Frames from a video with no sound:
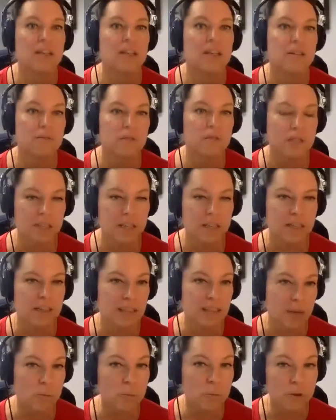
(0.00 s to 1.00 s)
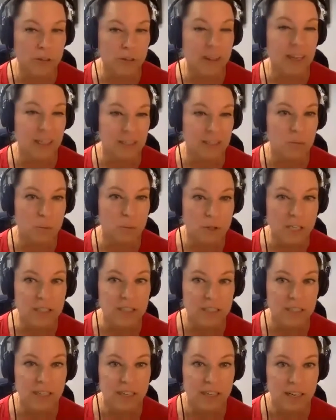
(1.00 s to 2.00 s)
Well, then at that point, that's the point
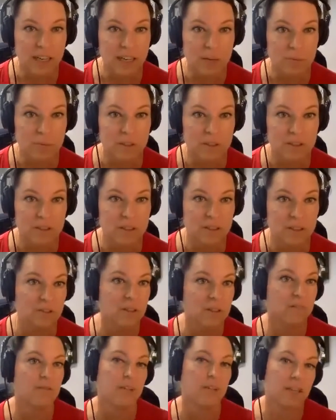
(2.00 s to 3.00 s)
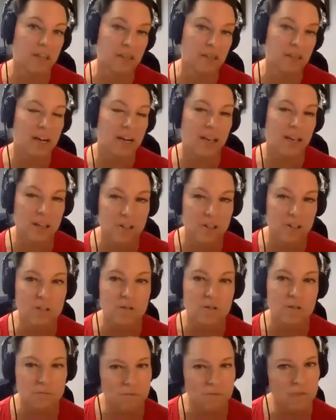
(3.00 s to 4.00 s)
to get up. It's sort of like, all right, you
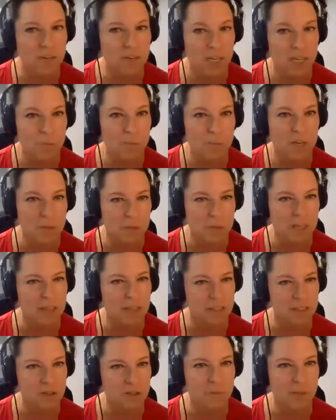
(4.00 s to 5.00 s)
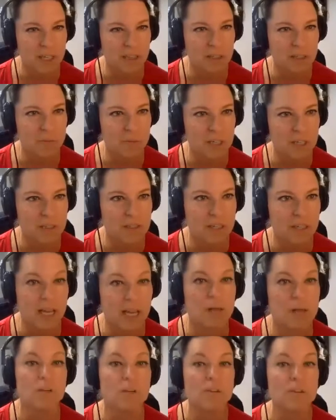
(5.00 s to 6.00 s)
could read maybe a little bit in the middle of the
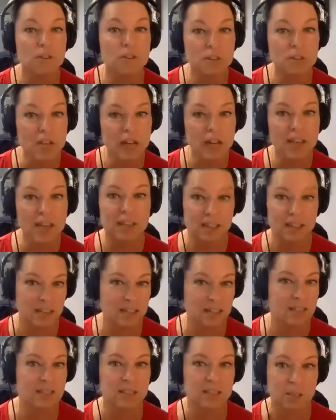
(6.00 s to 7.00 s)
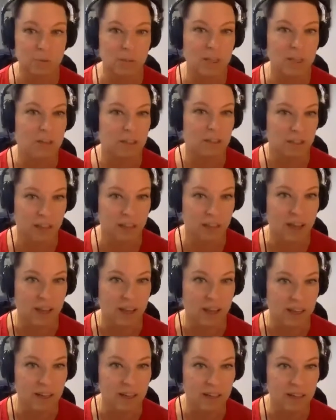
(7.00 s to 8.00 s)
night, but if you're not getting sleepier
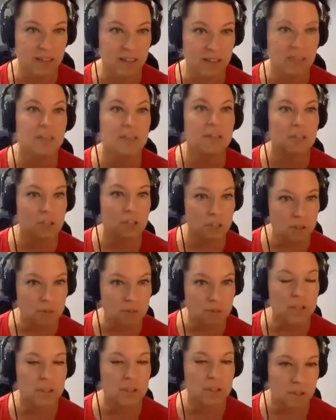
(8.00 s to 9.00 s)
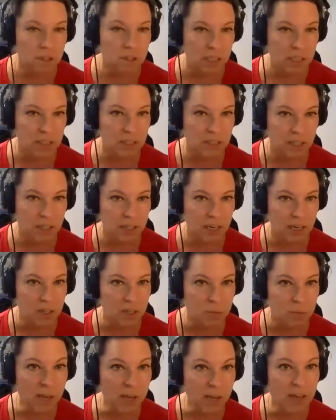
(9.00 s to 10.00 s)
again, you really do need to get out
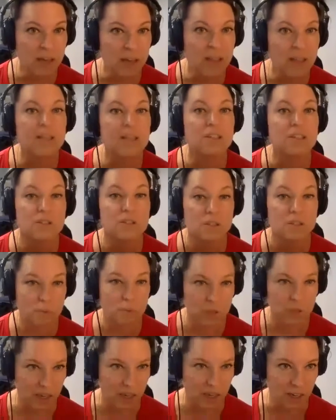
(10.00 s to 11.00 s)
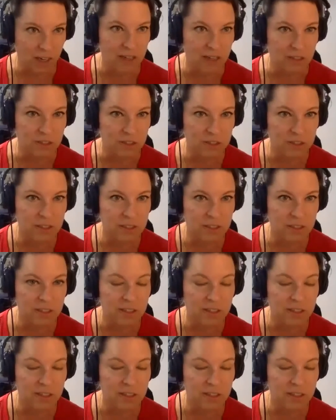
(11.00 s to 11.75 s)
of bed and do something else.